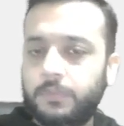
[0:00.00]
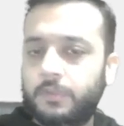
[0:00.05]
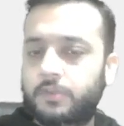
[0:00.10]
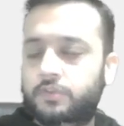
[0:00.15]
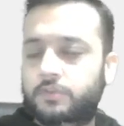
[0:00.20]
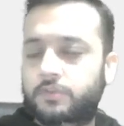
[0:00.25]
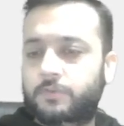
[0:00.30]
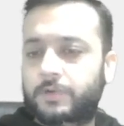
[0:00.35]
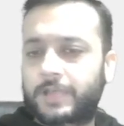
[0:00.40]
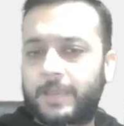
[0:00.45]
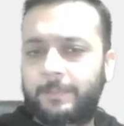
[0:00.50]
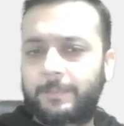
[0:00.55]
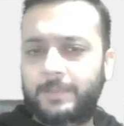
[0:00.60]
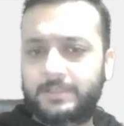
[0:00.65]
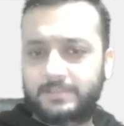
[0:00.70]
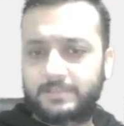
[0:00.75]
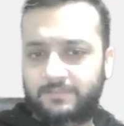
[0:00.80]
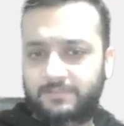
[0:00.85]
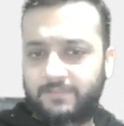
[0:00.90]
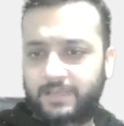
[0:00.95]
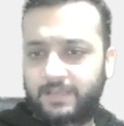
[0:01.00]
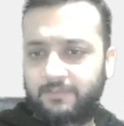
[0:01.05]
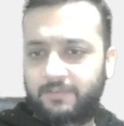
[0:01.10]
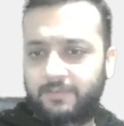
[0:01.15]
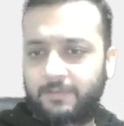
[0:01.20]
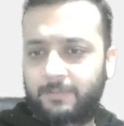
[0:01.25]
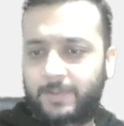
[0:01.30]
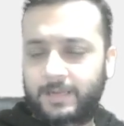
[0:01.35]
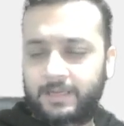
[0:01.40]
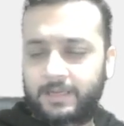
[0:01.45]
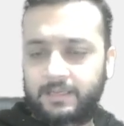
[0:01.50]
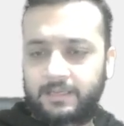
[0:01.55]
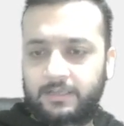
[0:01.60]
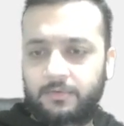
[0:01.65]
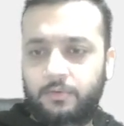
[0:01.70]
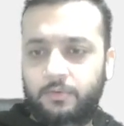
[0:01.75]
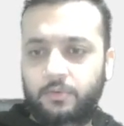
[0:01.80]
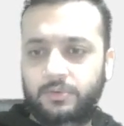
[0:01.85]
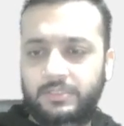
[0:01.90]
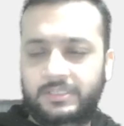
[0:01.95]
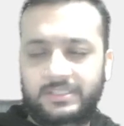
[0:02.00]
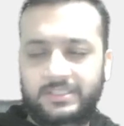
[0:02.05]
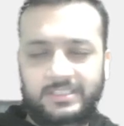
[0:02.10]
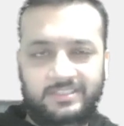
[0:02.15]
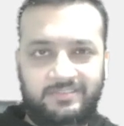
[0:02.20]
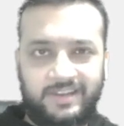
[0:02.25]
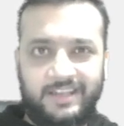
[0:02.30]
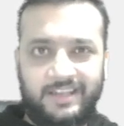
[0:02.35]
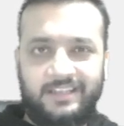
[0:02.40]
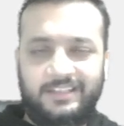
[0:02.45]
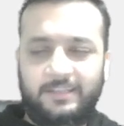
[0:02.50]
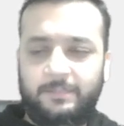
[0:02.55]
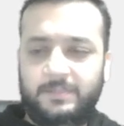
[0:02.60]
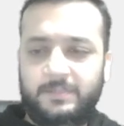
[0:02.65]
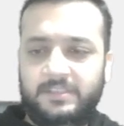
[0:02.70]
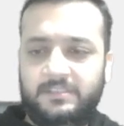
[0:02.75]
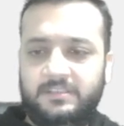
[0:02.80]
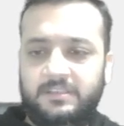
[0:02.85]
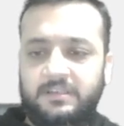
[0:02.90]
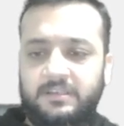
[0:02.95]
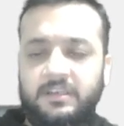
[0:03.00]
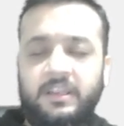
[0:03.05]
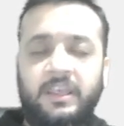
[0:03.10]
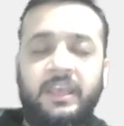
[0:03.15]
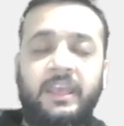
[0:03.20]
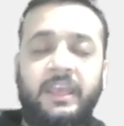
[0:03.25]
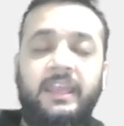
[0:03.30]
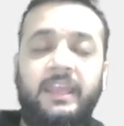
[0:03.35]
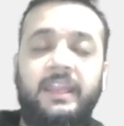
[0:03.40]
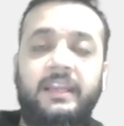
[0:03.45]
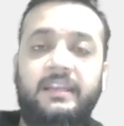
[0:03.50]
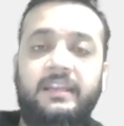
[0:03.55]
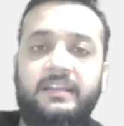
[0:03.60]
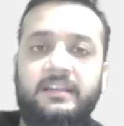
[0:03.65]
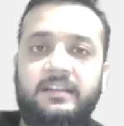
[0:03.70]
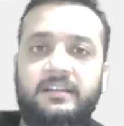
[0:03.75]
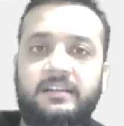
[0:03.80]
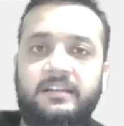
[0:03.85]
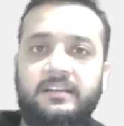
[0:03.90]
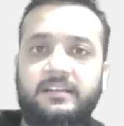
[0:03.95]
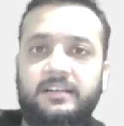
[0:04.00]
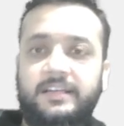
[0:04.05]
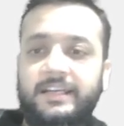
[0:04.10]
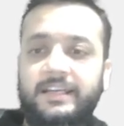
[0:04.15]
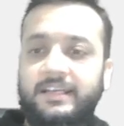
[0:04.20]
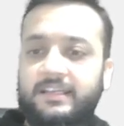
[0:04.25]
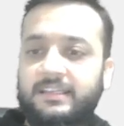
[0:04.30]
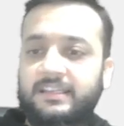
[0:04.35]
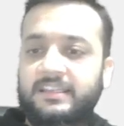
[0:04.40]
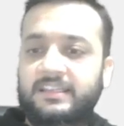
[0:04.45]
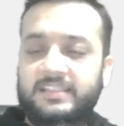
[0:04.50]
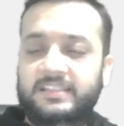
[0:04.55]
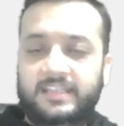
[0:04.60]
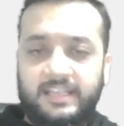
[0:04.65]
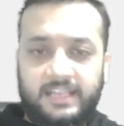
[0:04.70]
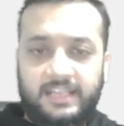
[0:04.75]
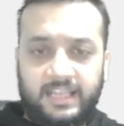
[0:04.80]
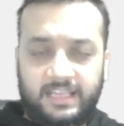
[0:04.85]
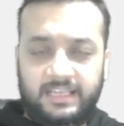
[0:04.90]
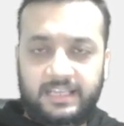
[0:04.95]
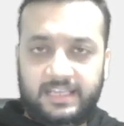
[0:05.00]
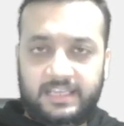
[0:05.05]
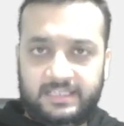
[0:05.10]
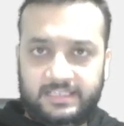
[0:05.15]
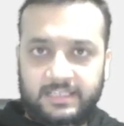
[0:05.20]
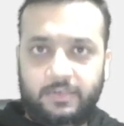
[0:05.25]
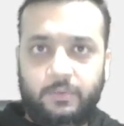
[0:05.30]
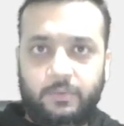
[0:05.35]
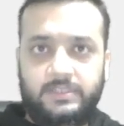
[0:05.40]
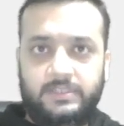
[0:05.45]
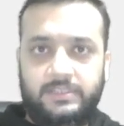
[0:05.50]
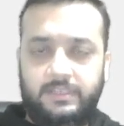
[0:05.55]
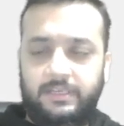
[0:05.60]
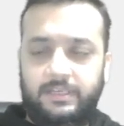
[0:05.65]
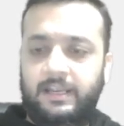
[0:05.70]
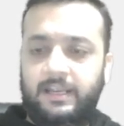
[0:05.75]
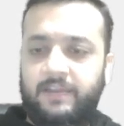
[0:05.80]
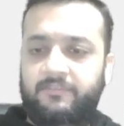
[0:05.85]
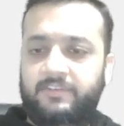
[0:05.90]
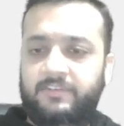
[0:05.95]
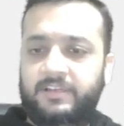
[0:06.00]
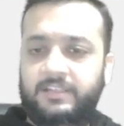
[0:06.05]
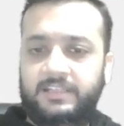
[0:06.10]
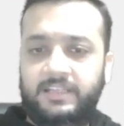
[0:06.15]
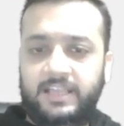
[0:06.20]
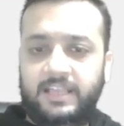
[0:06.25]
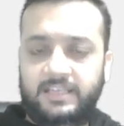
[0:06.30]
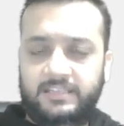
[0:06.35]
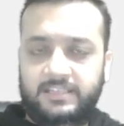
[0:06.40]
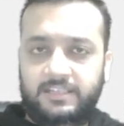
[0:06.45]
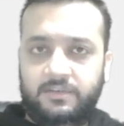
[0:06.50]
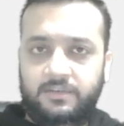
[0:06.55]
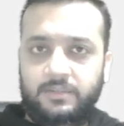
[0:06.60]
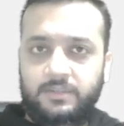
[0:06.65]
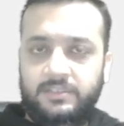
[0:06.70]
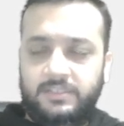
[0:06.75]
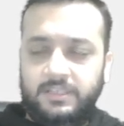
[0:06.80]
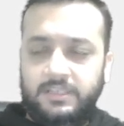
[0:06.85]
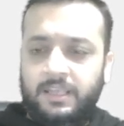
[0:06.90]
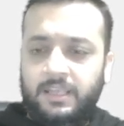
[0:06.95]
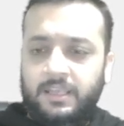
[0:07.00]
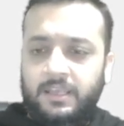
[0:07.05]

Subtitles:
So what happens whenever particle goes and strike the piston, there's an elastic collision, and after the elastic collision,